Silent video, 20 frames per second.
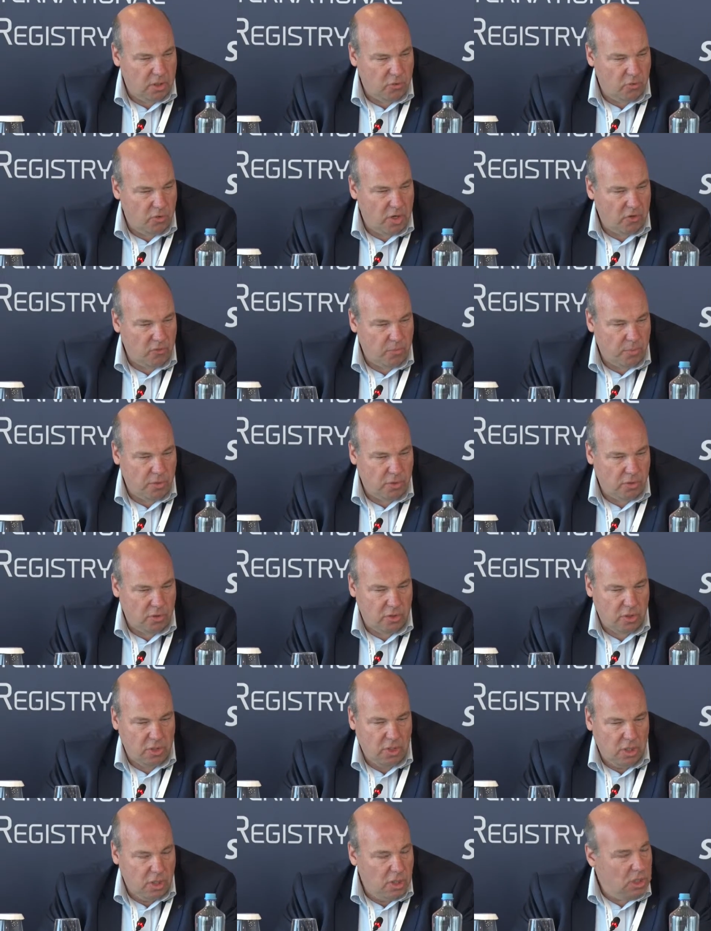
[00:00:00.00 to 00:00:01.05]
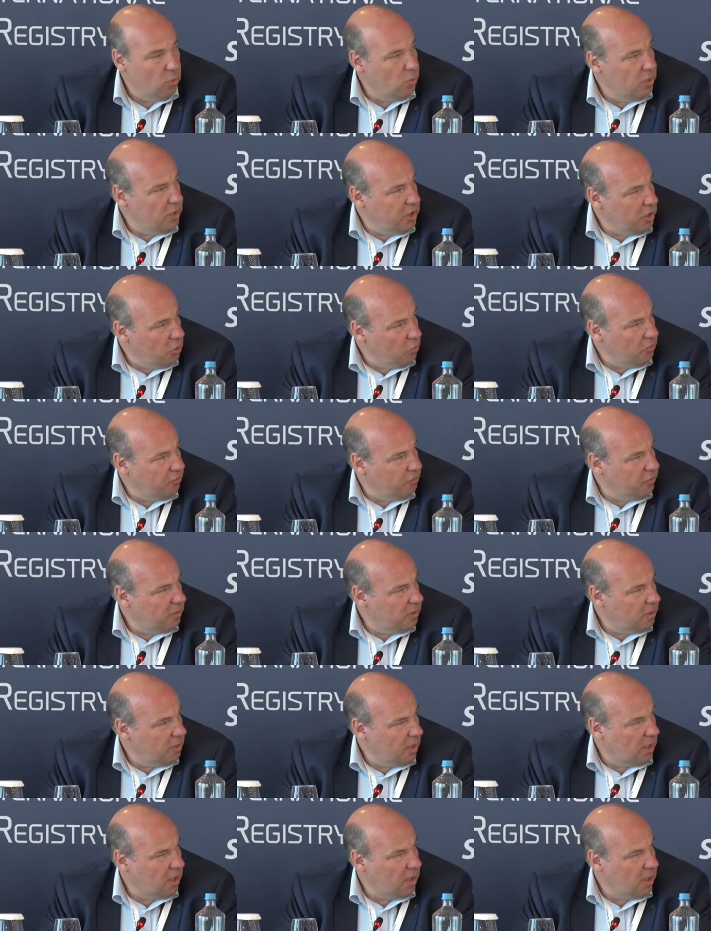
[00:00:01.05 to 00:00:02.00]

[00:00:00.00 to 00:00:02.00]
transport he will use.